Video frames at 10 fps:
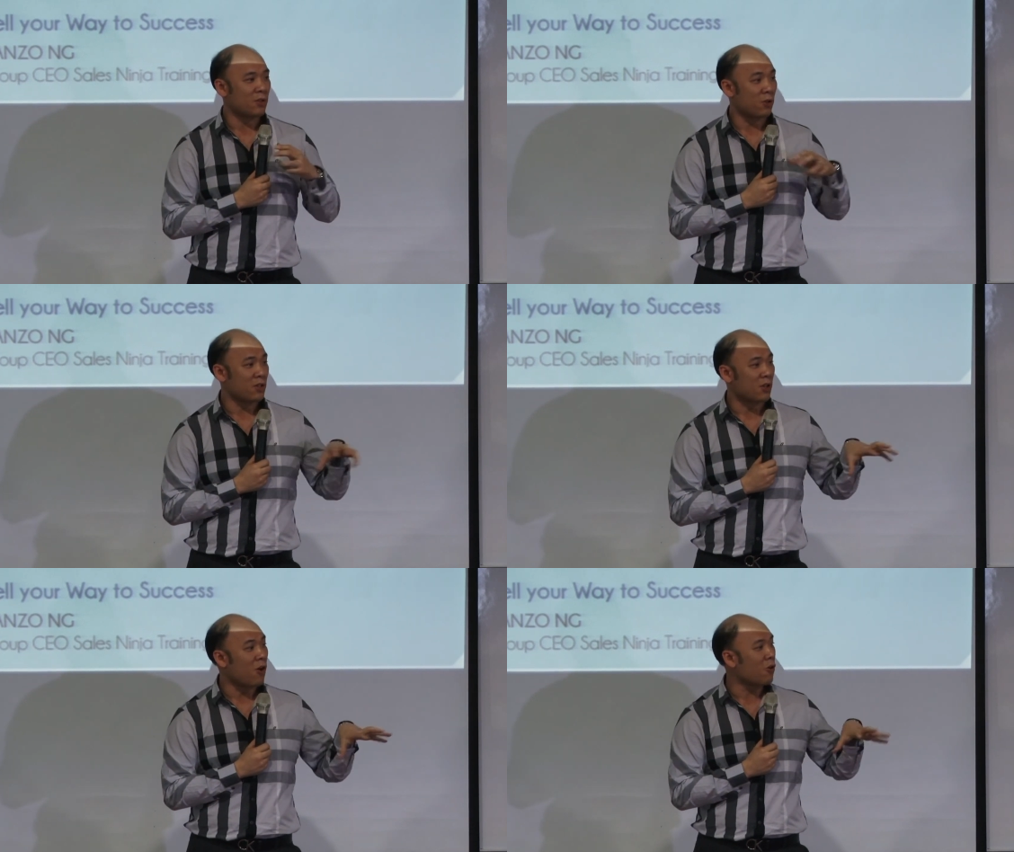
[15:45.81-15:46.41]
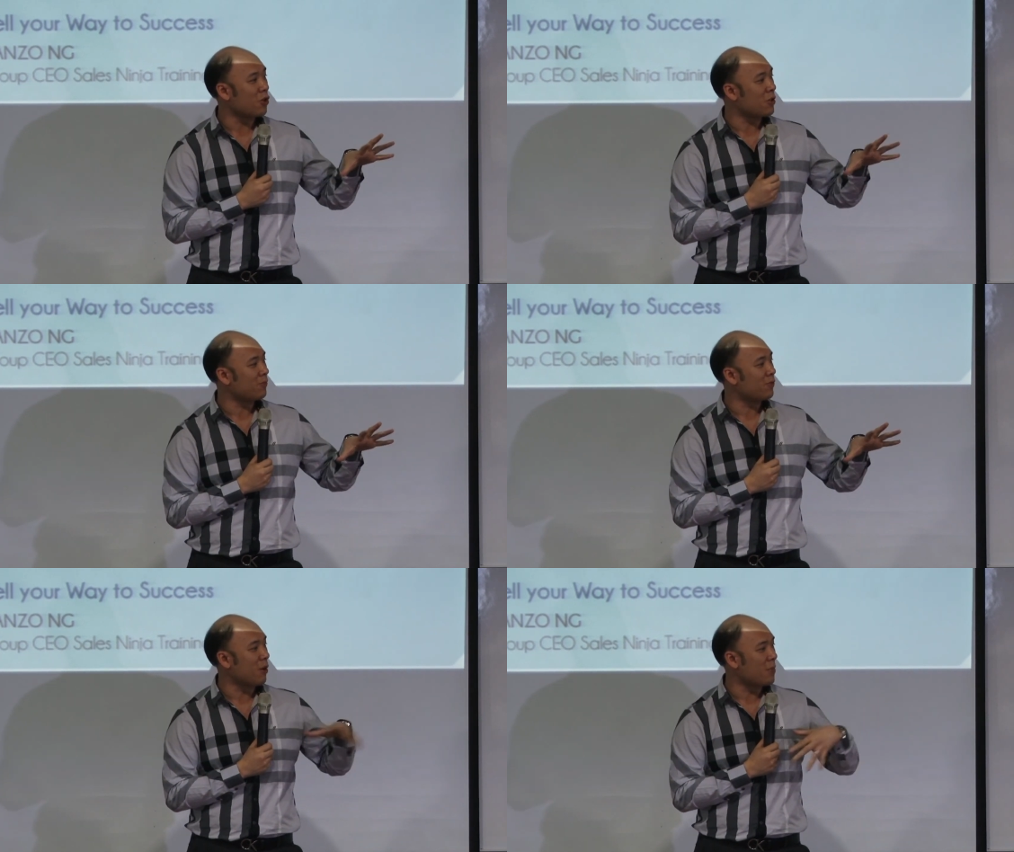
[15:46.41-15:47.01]
So it's all good
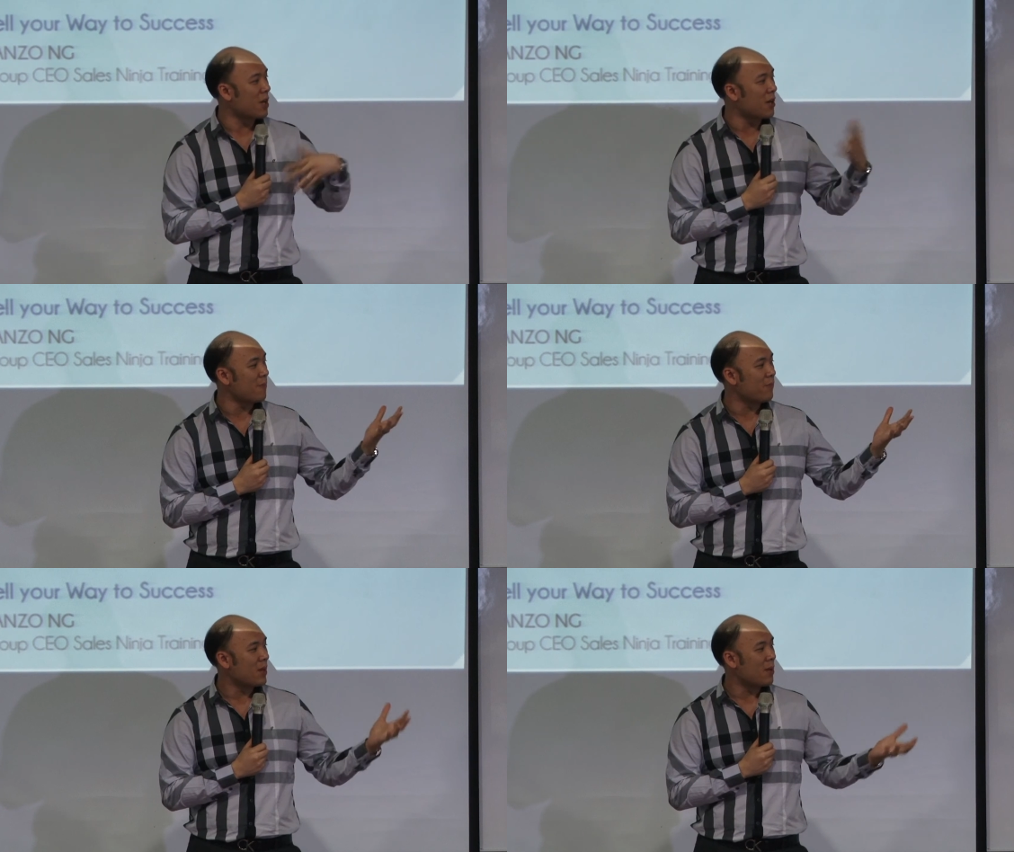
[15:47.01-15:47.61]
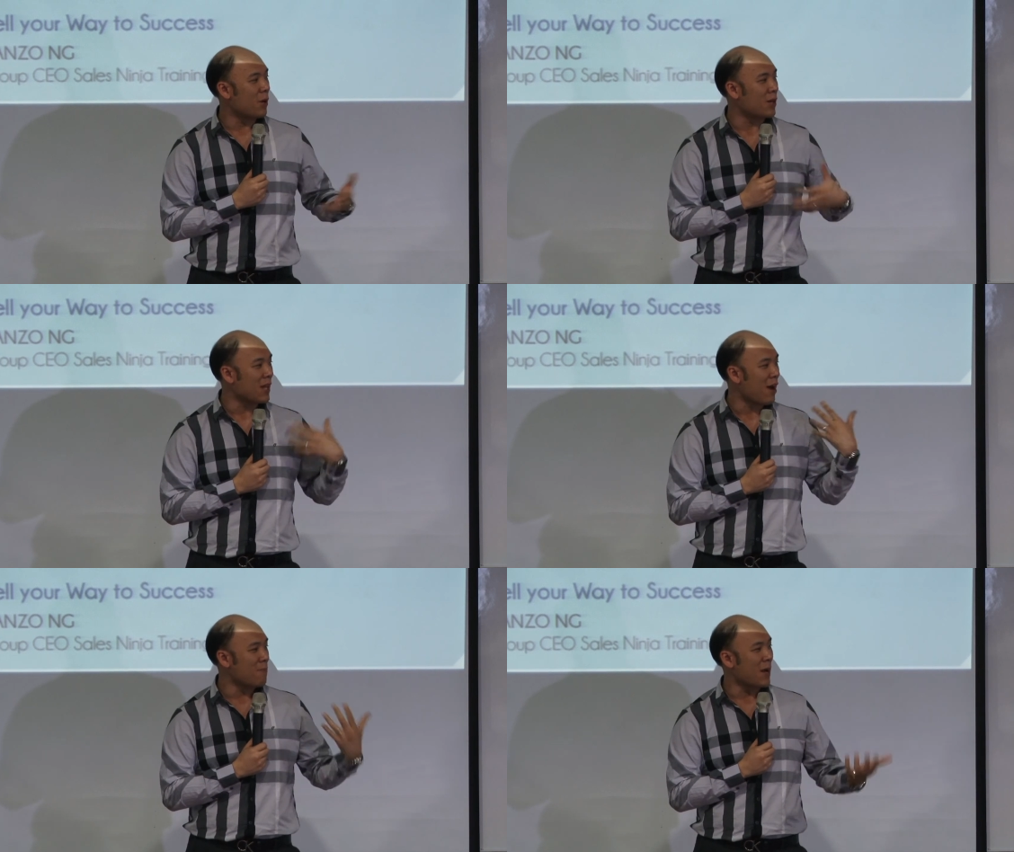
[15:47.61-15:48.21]
from here, because
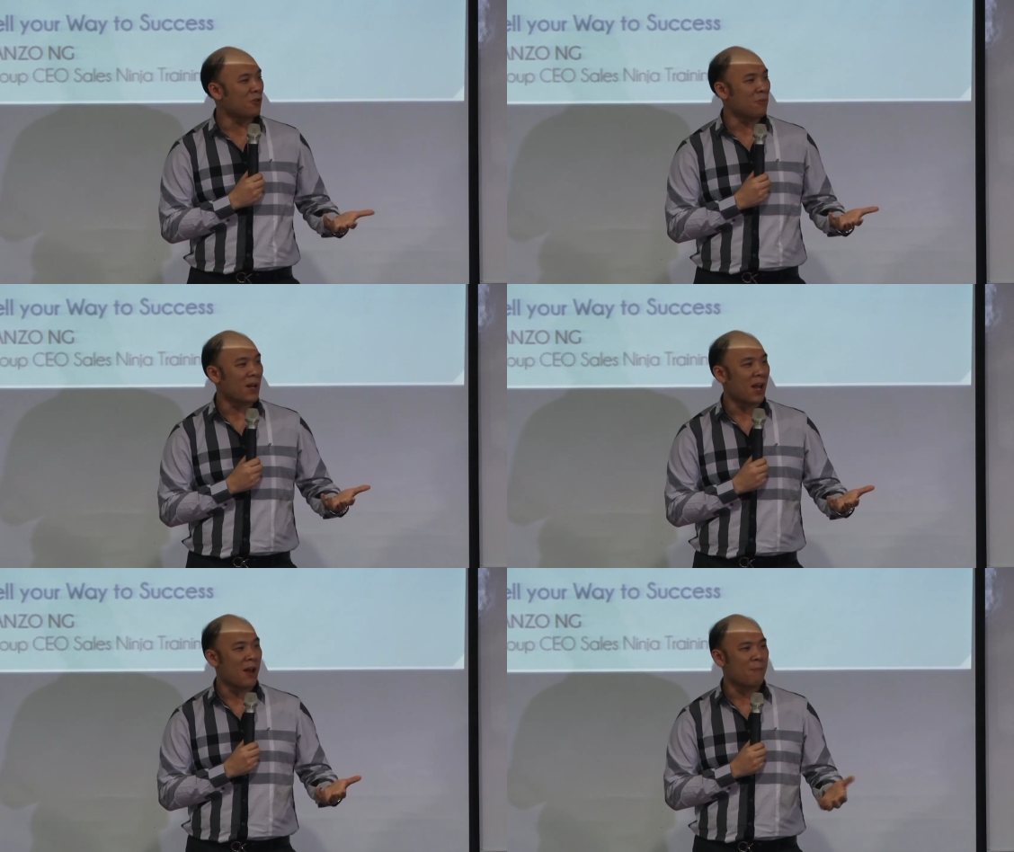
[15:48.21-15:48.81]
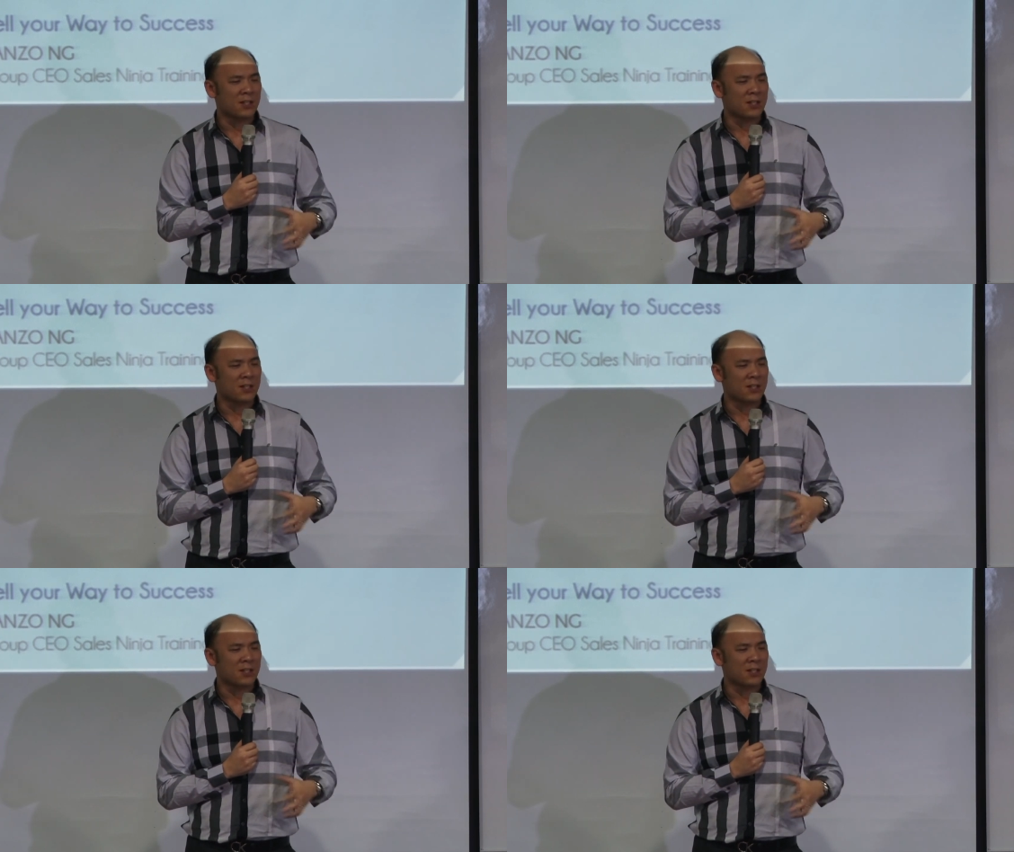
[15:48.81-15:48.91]
now I'm back to my life.